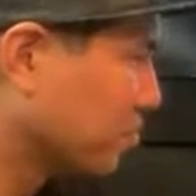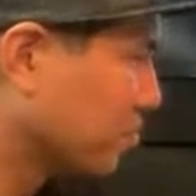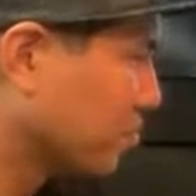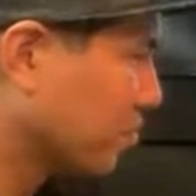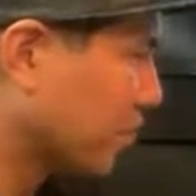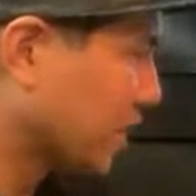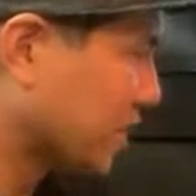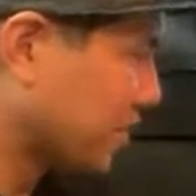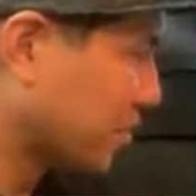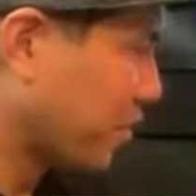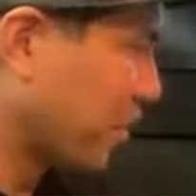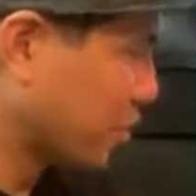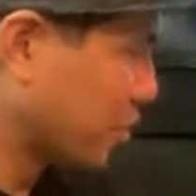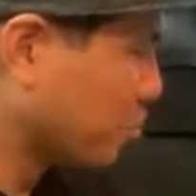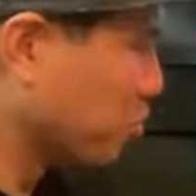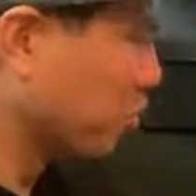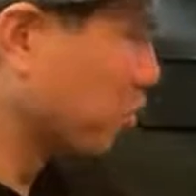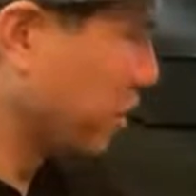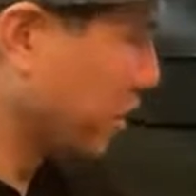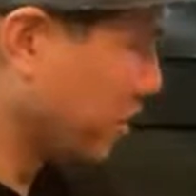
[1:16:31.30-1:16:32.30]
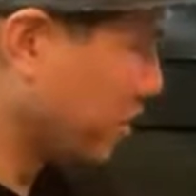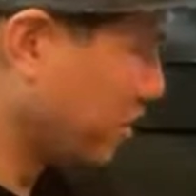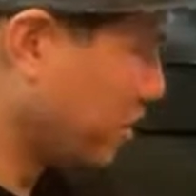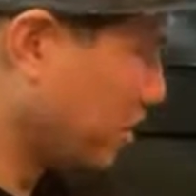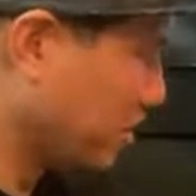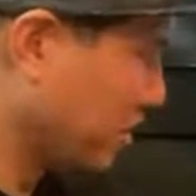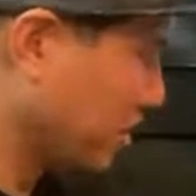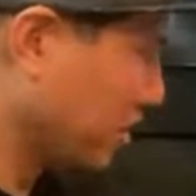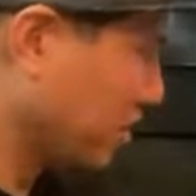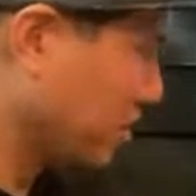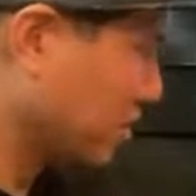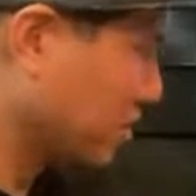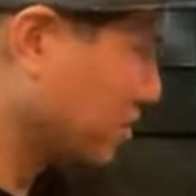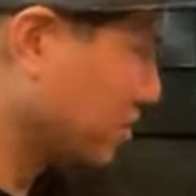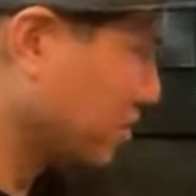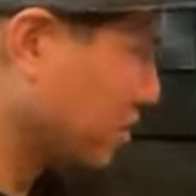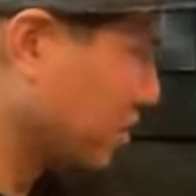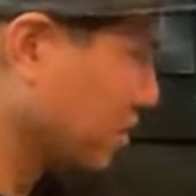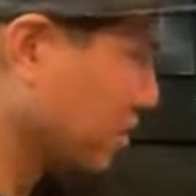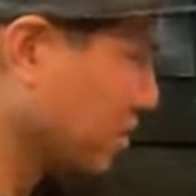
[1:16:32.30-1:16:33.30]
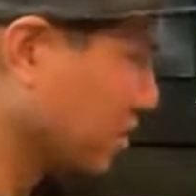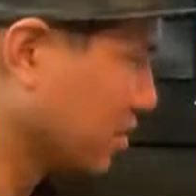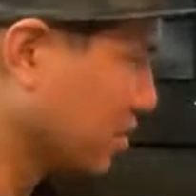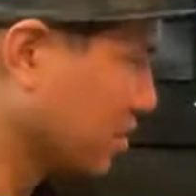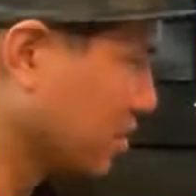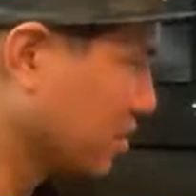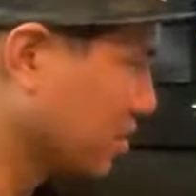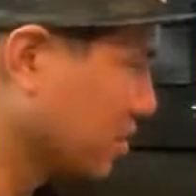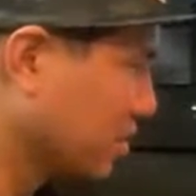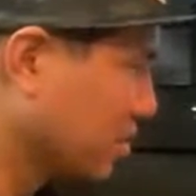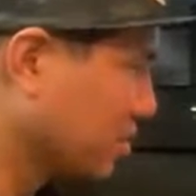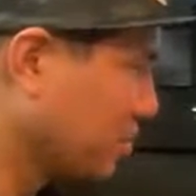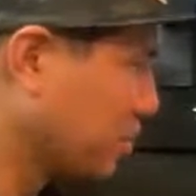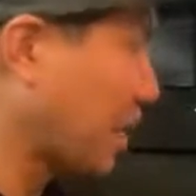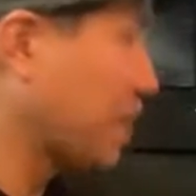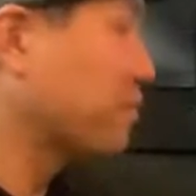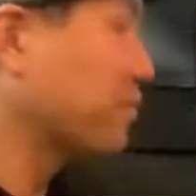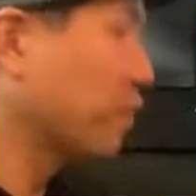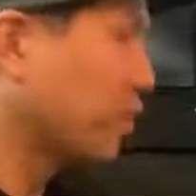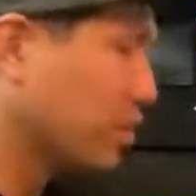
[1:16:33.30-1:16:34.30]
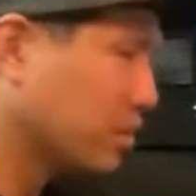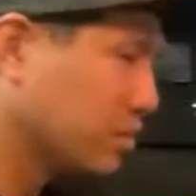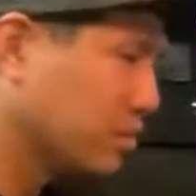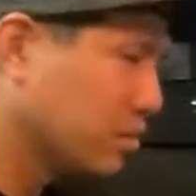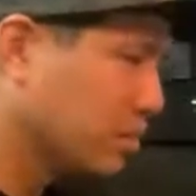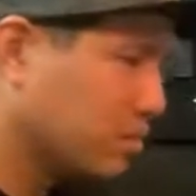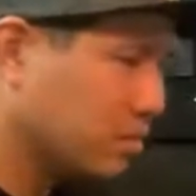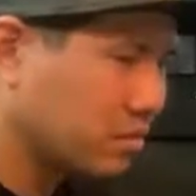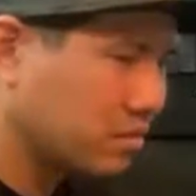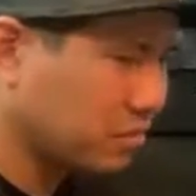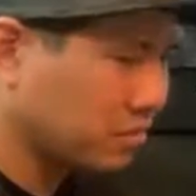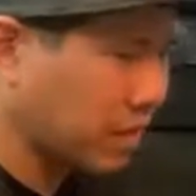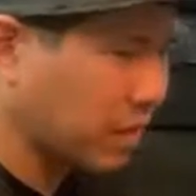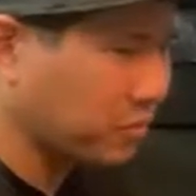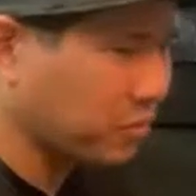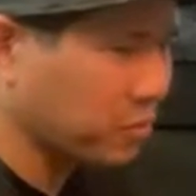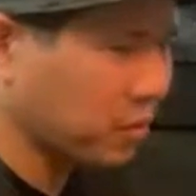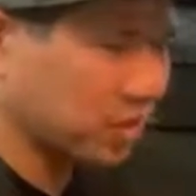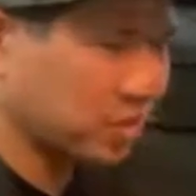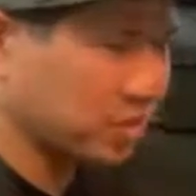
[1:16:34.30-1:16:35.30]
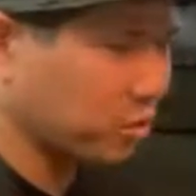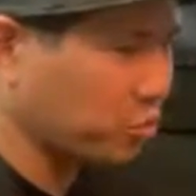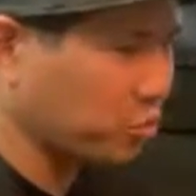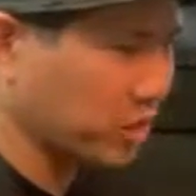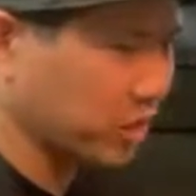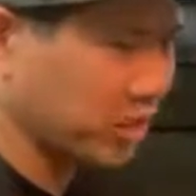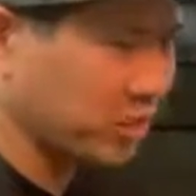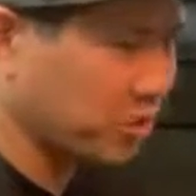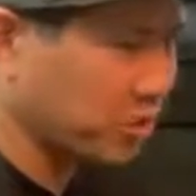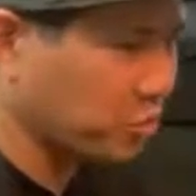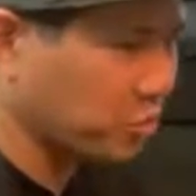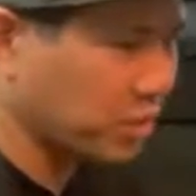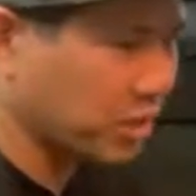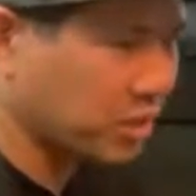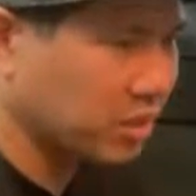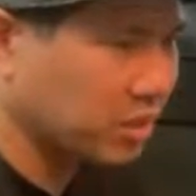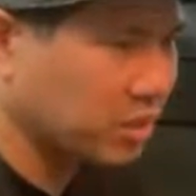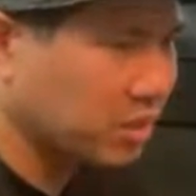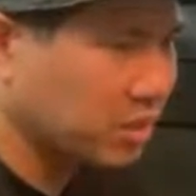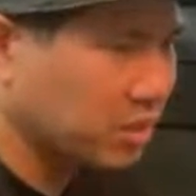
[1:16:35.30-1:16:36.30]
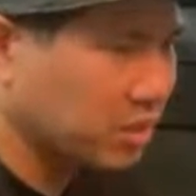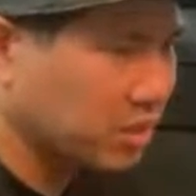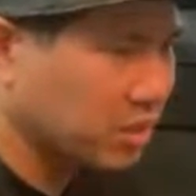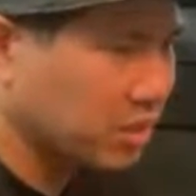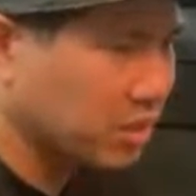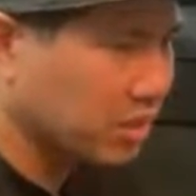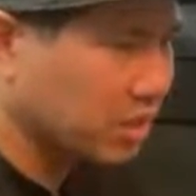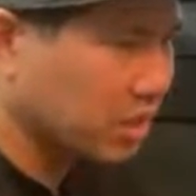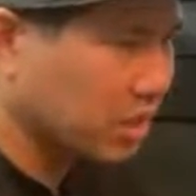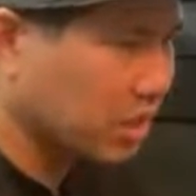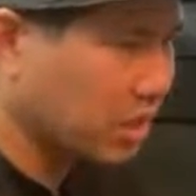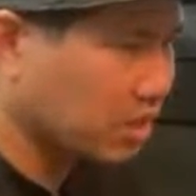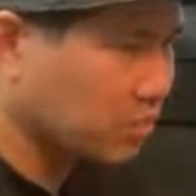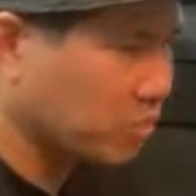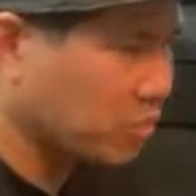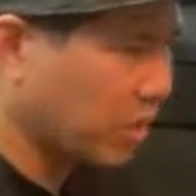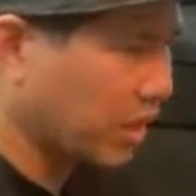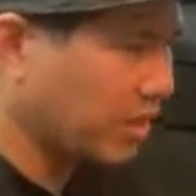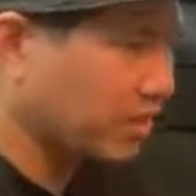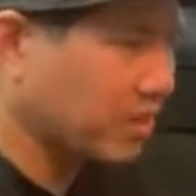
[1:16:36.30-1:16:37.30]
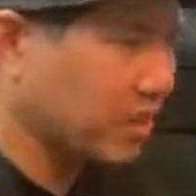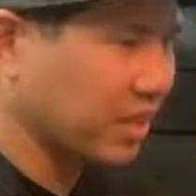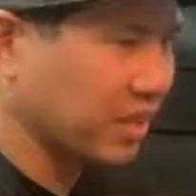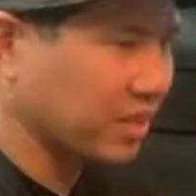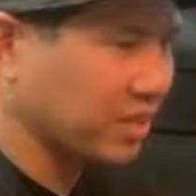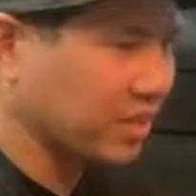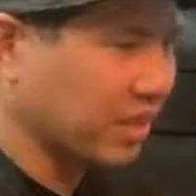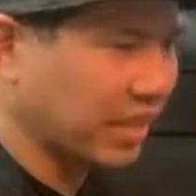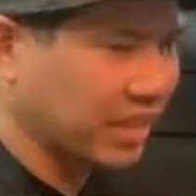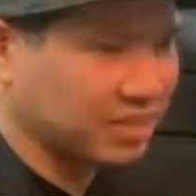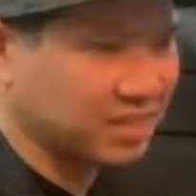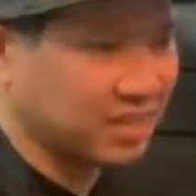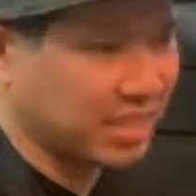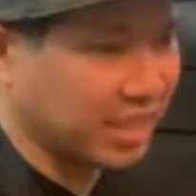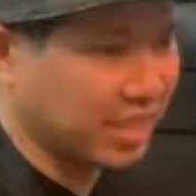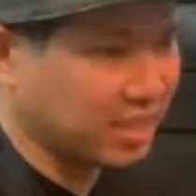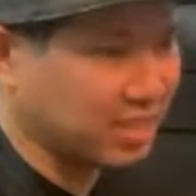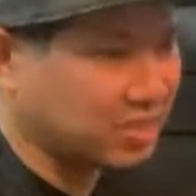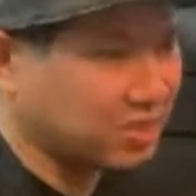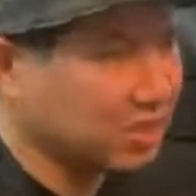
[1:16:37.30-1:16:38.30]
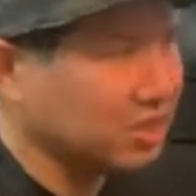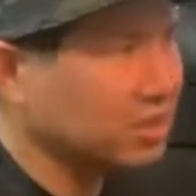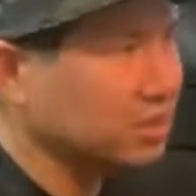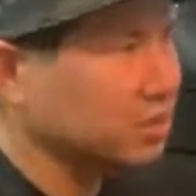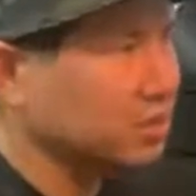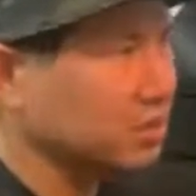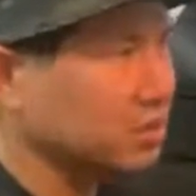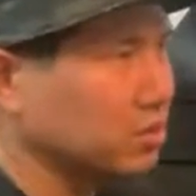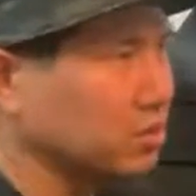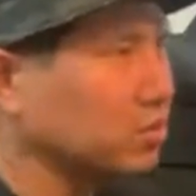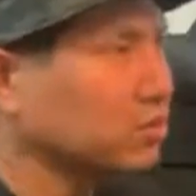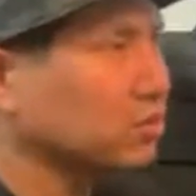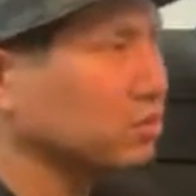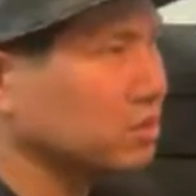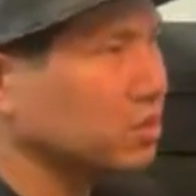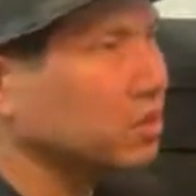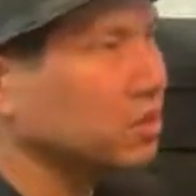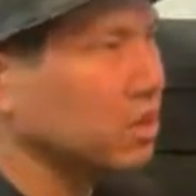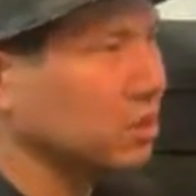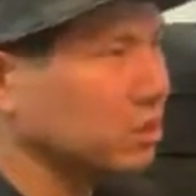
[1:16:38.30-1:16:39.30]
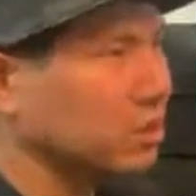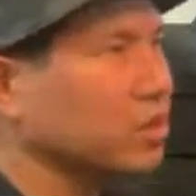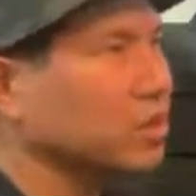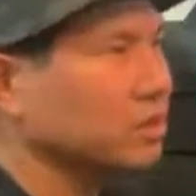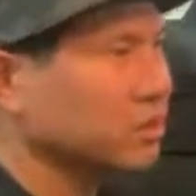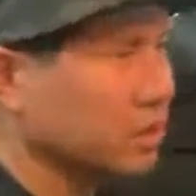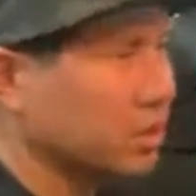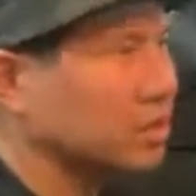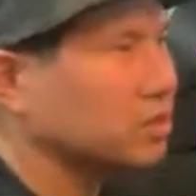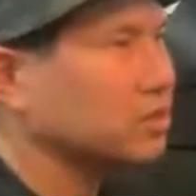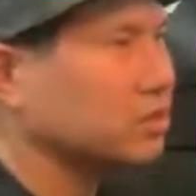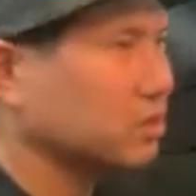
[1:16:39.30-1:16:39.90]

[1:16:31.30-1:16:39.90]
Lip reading: that's available here is the Flatfall. Flatfall is a really good one. You have the SK jigs too, the Daiwa SK jig.